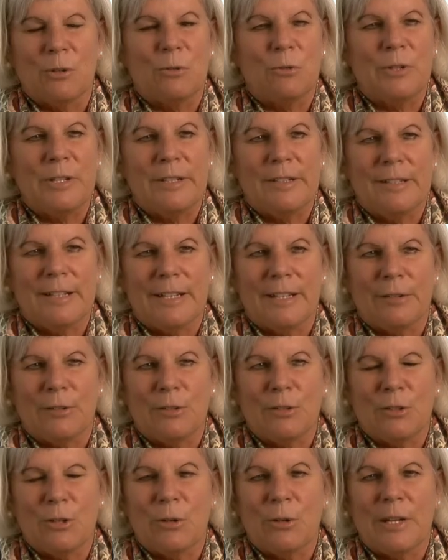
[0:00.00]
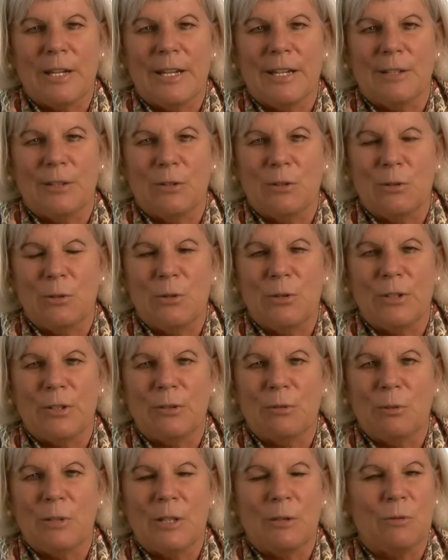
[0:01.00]
green light to go ahead and do
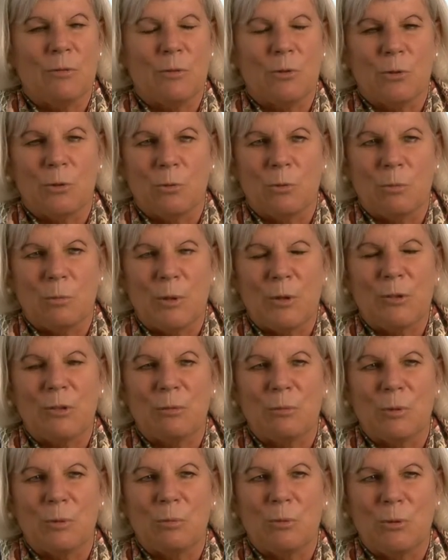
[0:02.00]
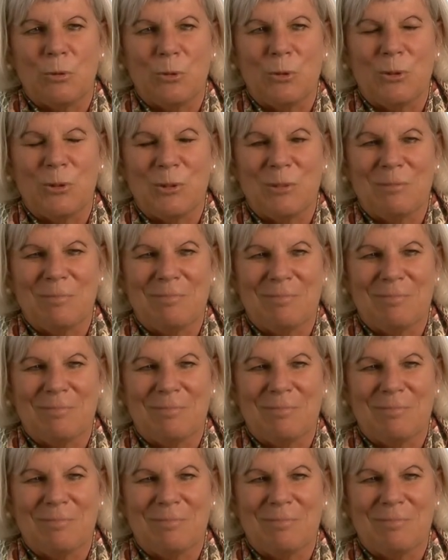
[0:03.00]
things we never thought were possible before.